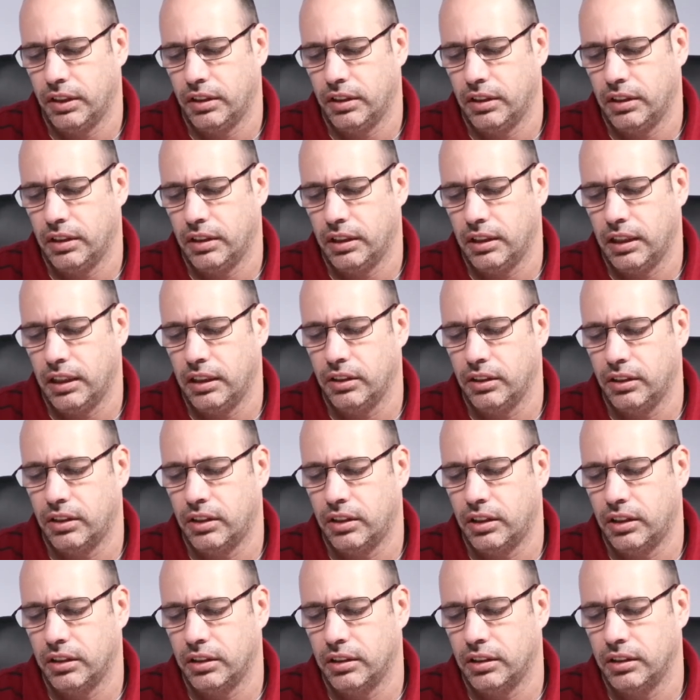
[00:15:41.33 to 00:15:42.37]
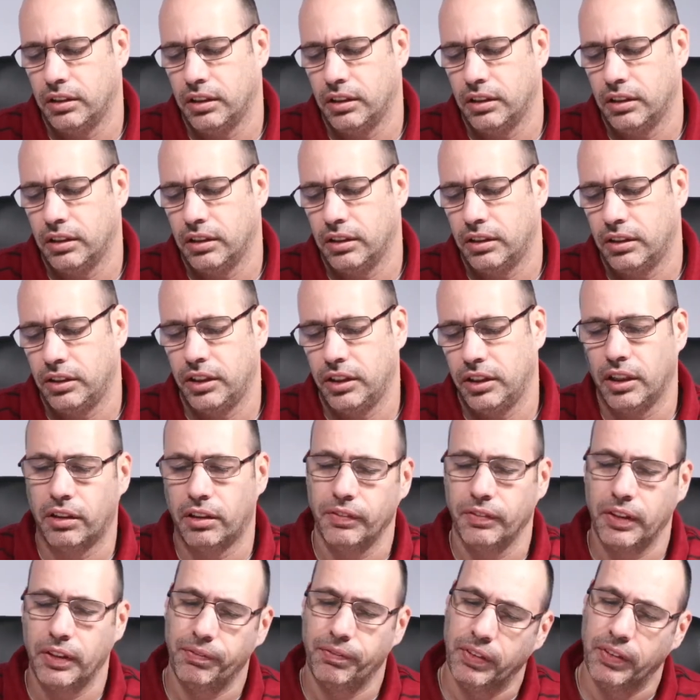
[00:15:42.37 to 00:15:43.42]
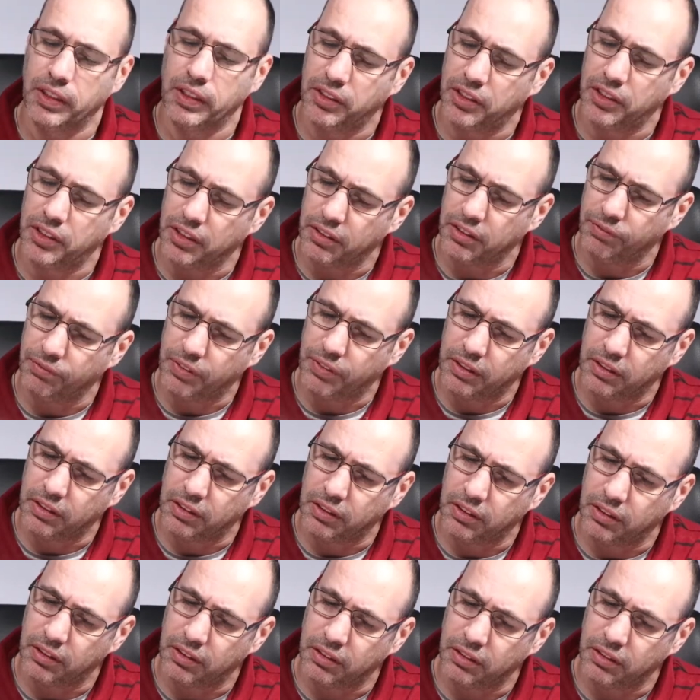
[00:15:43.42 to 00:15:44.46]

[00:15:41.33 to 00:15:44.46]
Well, I ordered a Xiaomi MIJIA, but